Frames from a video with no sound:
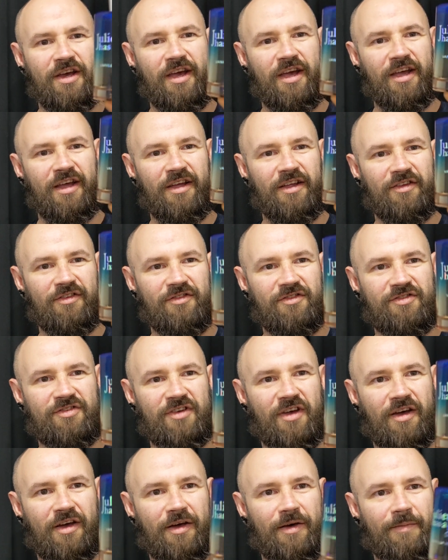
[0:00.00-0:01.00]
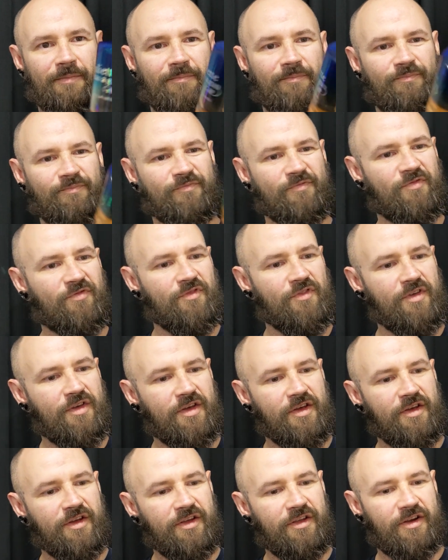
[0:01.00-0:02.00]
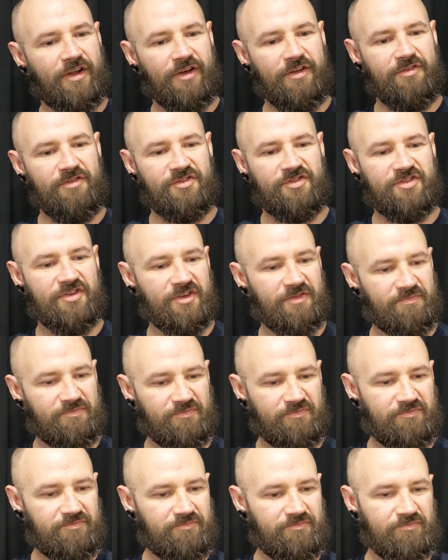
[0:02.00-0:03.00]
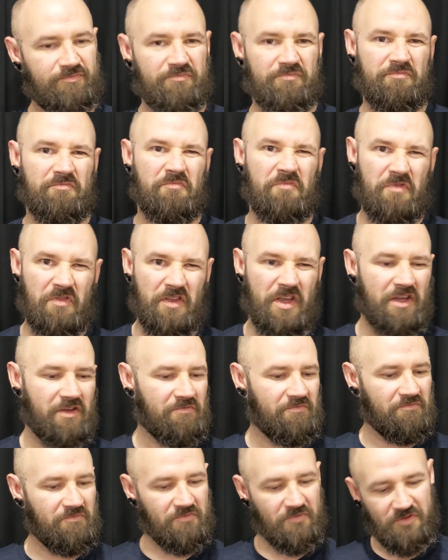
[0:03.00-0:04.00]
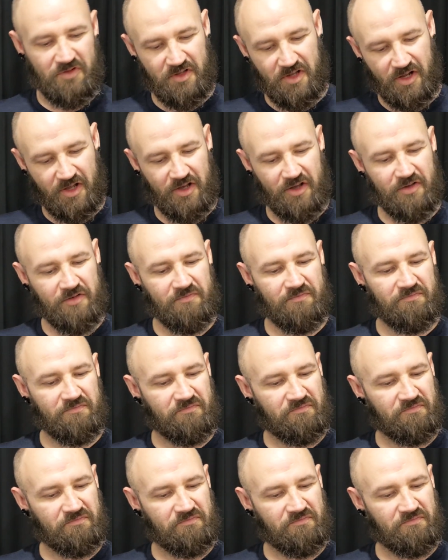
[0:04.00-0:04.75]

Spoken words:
And, you know, it's a thick, you know,